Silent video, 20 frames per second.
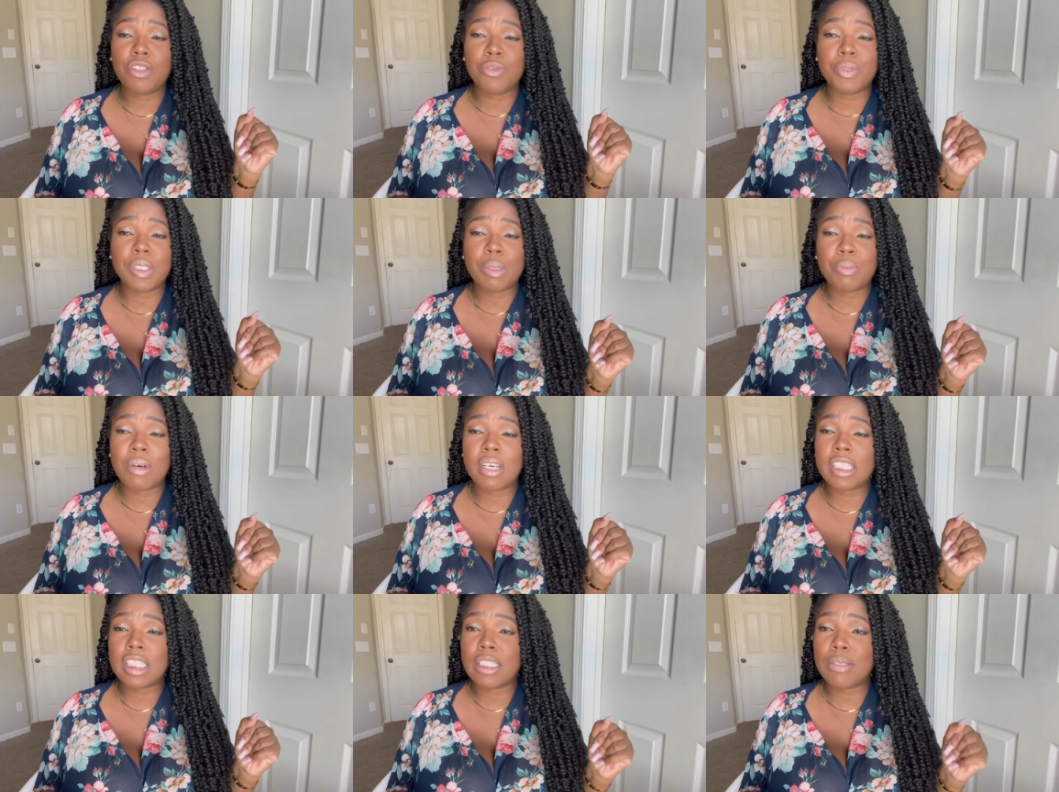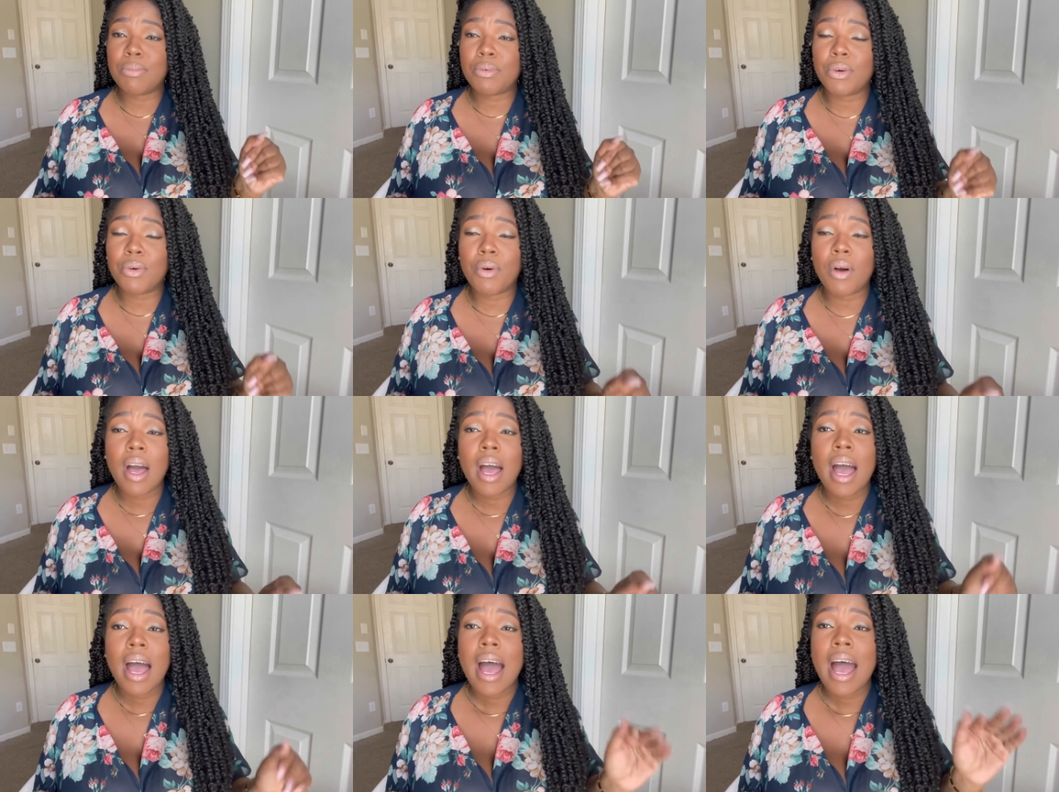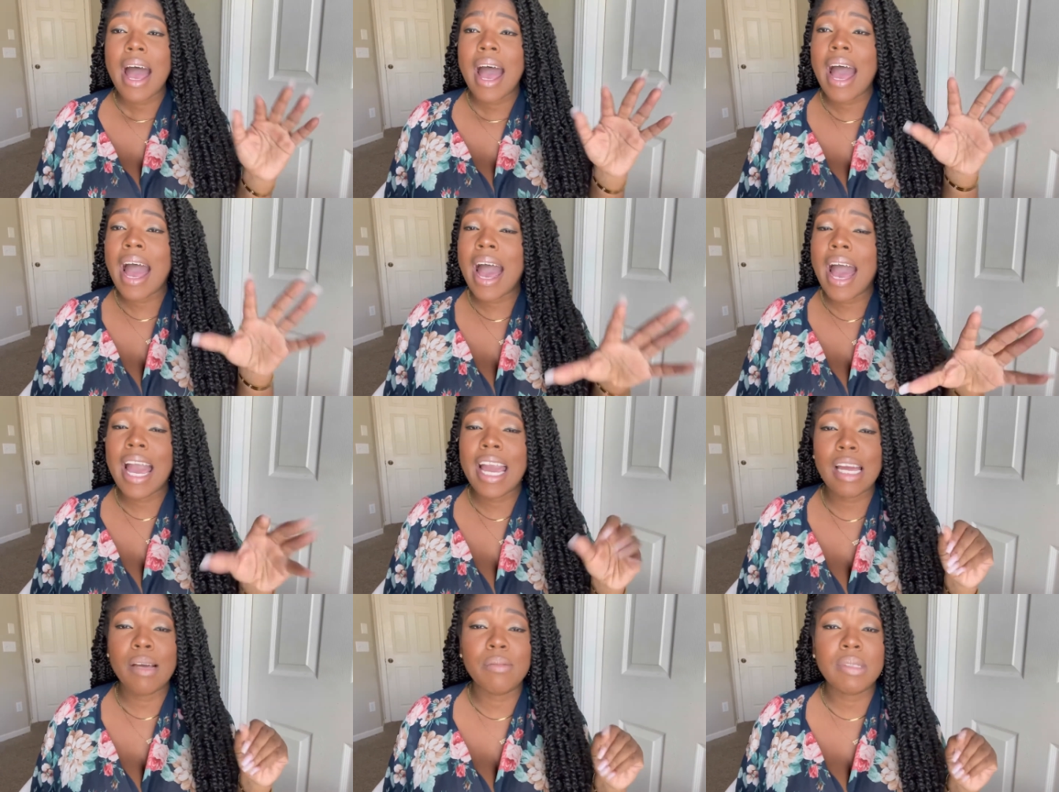responsible,
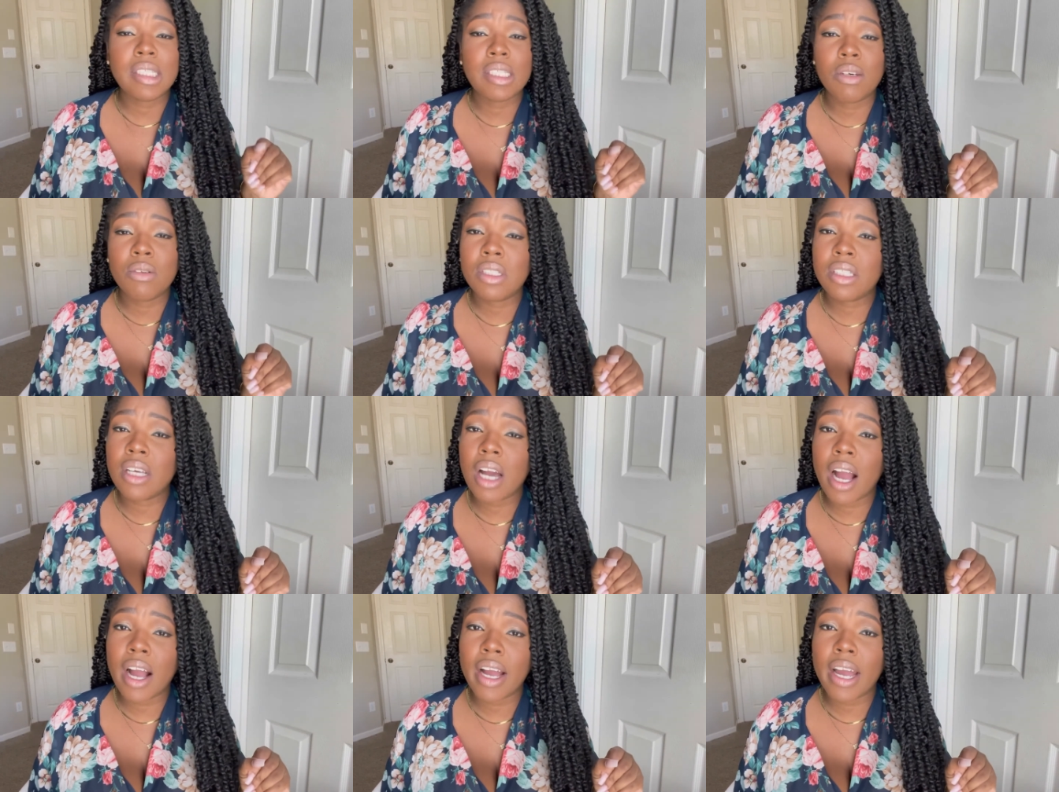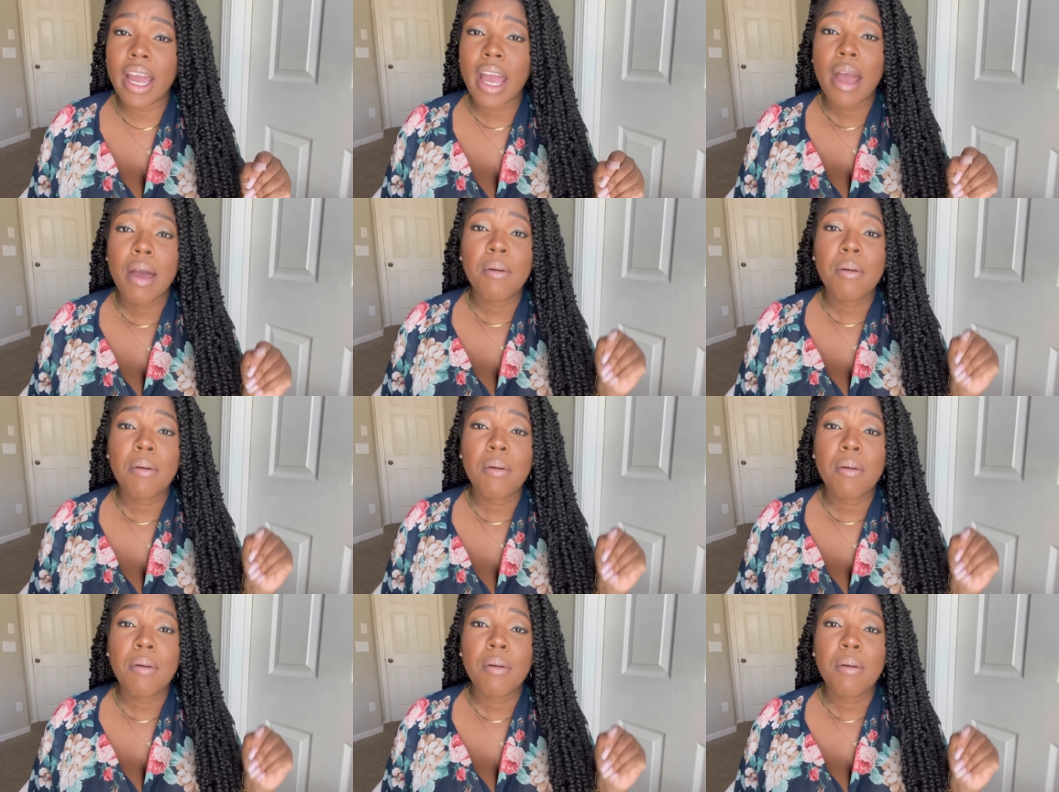I am so sorry.